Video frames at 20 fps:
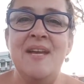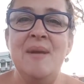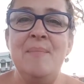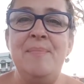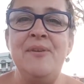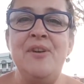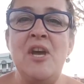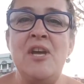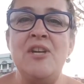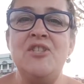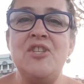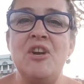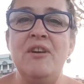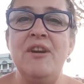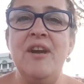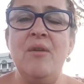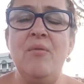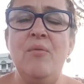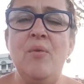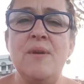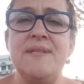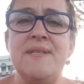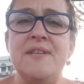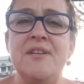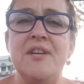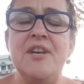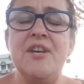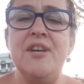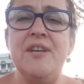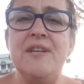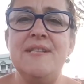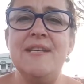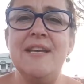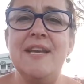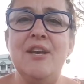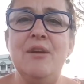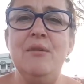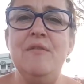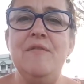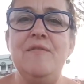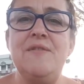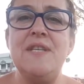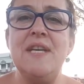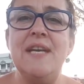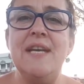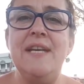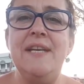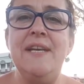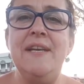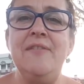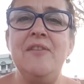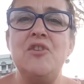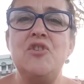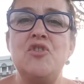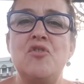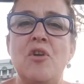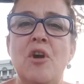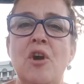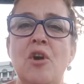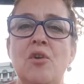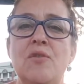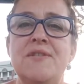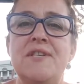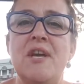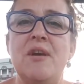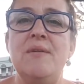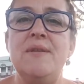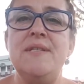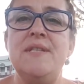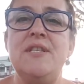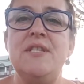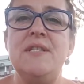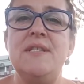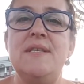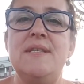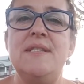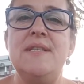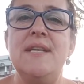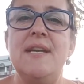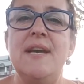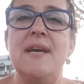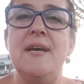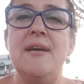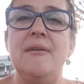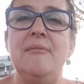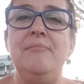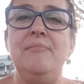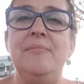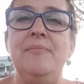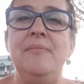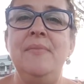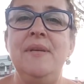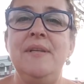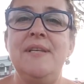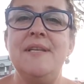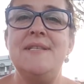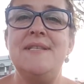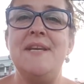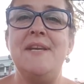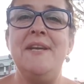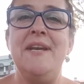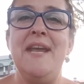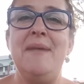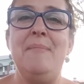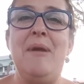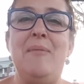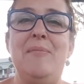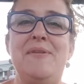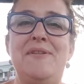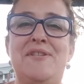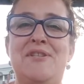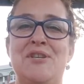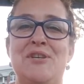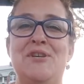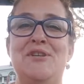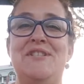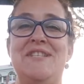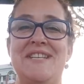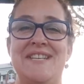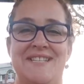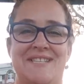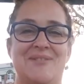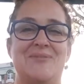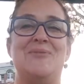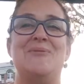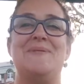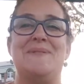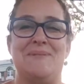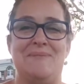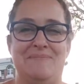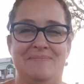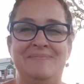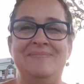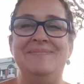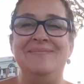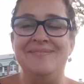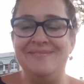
But no, Joey, I wasn't accusing you of deleting the trolls. I was just, you're setting him up with 2 dicks. Awesome.